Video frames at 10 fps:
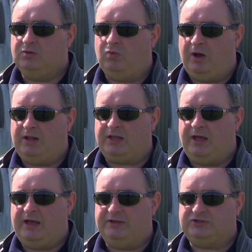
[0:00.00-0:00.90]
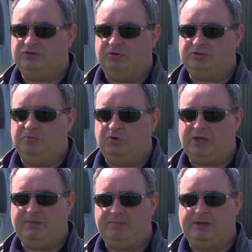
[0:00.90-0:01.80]
Wildcat has so much more
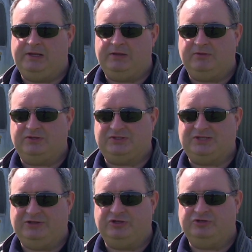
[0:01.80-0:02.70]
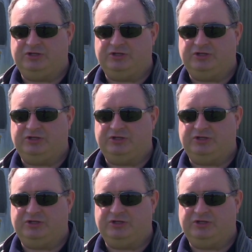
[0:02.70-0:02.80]
capability with its sensors,